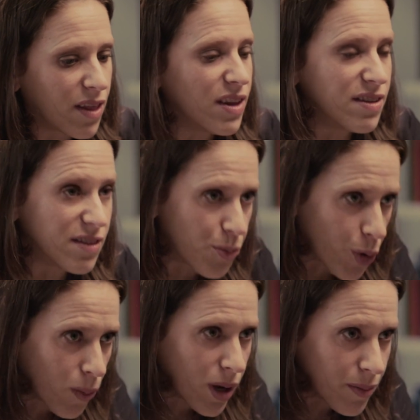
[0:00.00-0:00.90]
that this is a
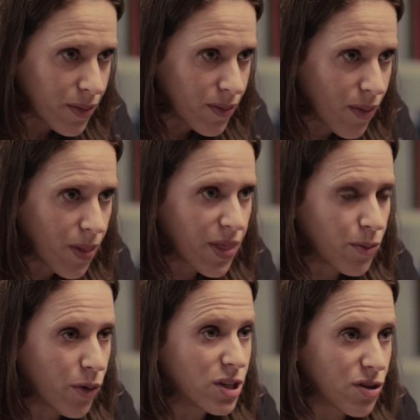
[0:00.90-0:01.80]
problem,
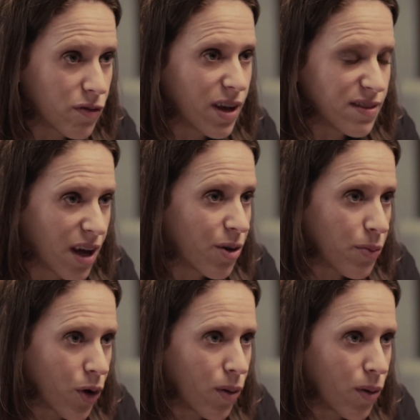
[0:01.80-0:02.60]
and, and vulture funds are a